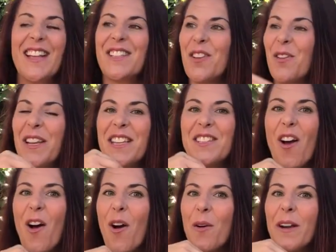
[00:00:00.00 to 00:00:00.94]
So he's
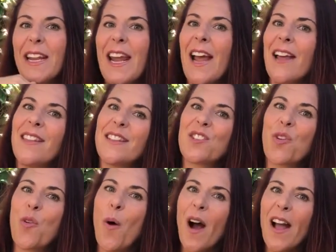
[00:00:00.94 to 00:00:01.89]
already had this
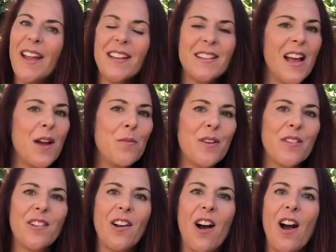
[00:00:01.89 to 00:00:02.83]
quiet time with
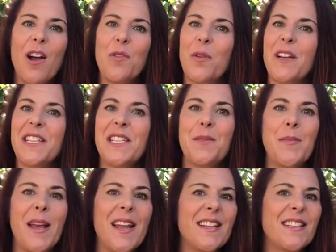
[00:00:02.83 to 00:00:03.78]
God where he's
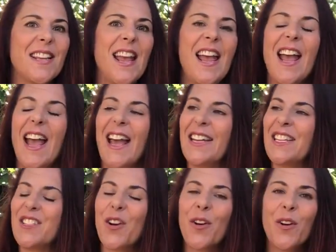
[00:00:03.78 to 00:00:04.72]
spent, and
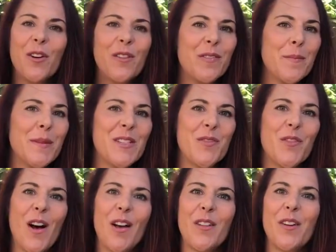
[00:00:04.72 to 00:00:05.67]
he's heard from his
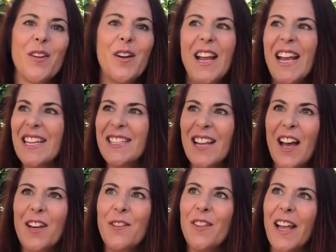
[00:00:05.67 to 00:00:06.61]
Father. He's
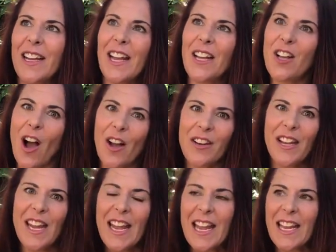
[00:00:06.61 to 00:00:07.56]
kind of like gotten
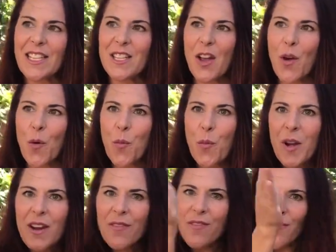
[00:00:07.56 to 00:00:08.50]
his
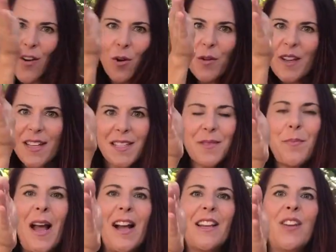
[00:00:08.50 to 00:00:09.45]
refocus
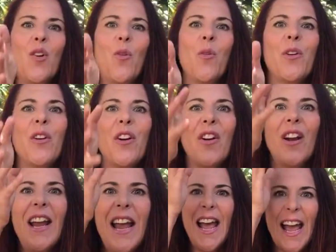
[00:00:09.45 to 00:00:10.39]
back in order,
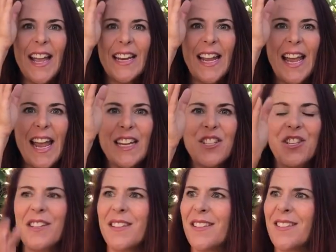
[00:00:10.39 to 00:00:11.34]
and
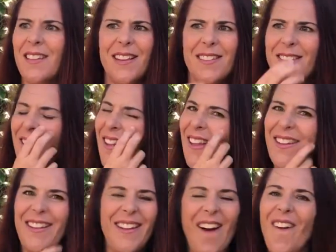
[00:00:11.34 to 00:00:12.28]
Jesus says,
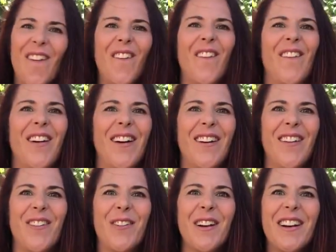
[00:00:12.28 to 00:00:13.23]
no,
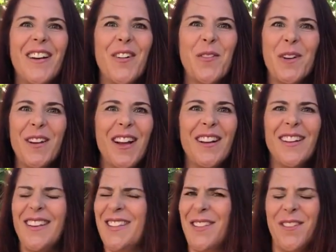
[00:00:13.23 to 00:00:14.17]
we're not
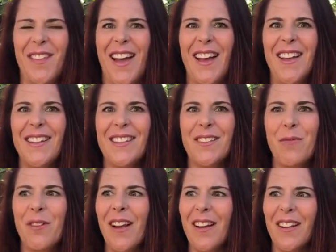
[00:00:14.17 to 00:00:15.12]
going to do that.
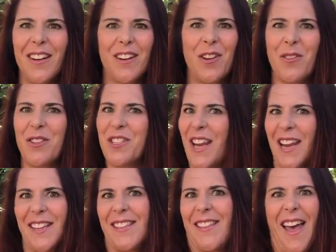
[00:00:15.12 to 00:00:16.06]
We're not going to go
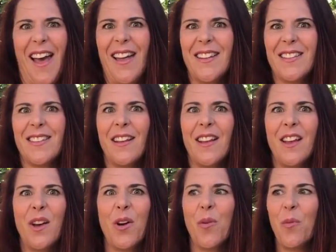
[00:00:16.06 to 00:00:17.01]
chase that.
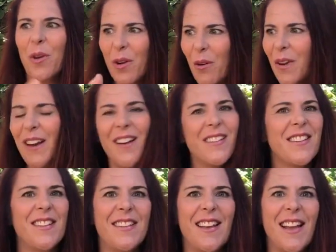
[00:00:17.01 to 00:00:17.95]
We're going on to
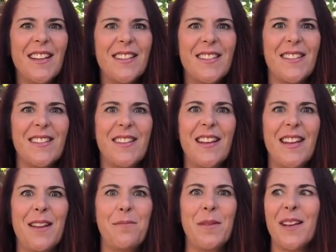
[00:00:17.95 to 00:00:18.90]
the next
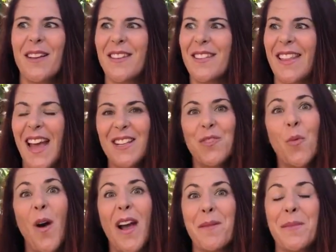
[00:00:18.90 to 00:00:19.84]
city, because that's
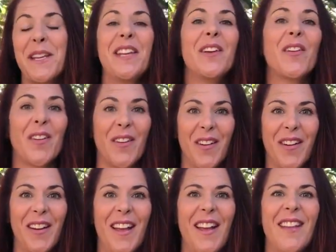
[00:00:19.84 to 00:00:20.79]
why I'm here.
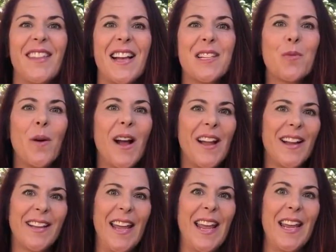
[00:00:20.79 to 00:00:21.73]
That's why I
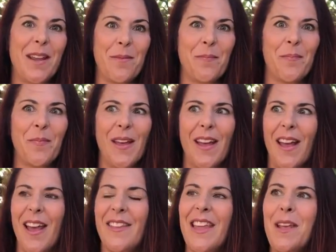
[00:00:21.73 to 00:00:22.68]
came.
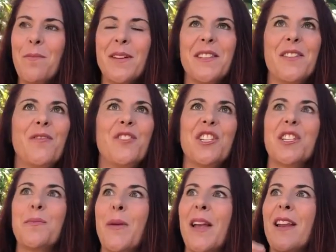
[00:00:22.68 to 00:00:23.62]
And they must have
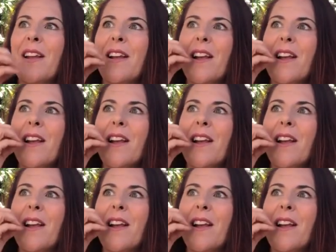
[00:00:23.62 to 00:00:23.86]
just been,